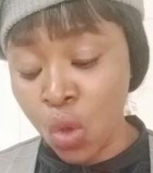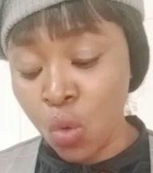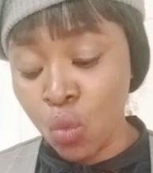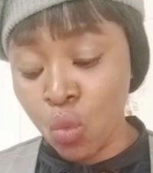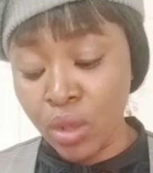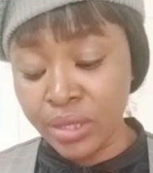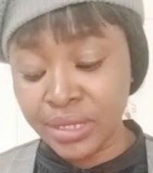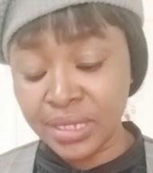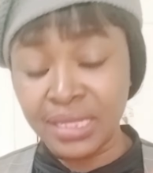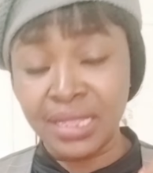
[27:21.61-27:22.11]

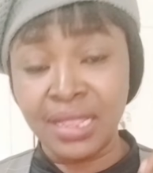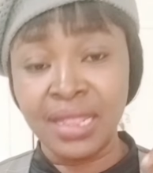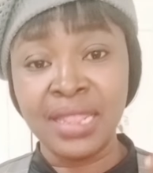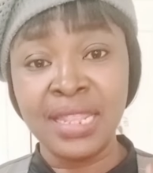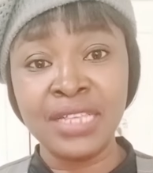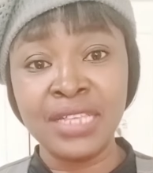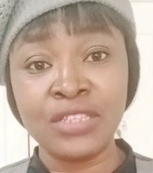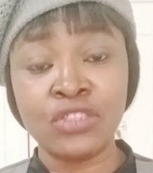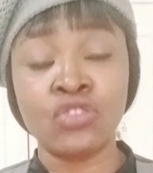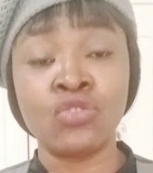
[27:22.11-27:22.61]
what it
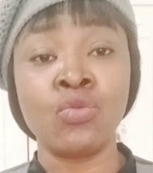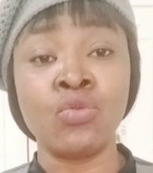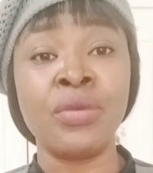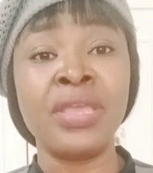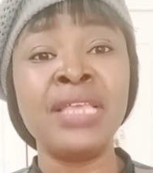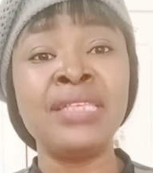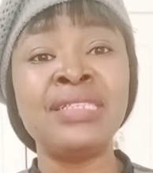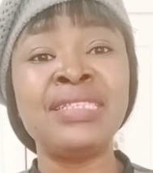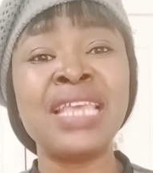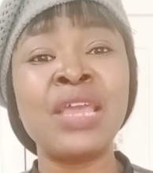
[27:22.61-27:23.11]
leads to
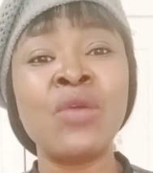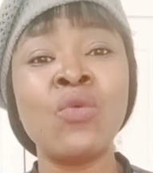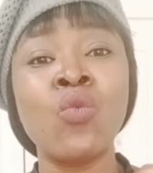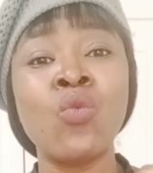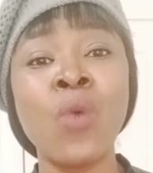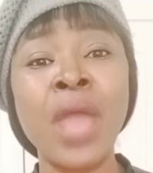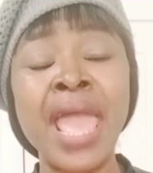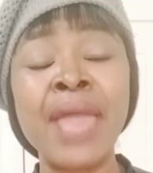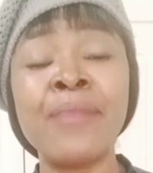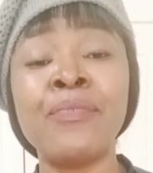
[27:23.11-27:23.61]
is a
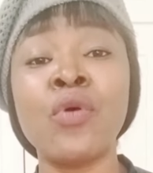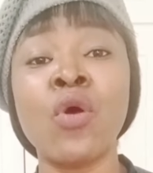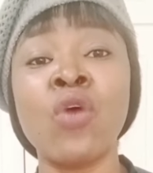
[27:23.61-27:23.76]
web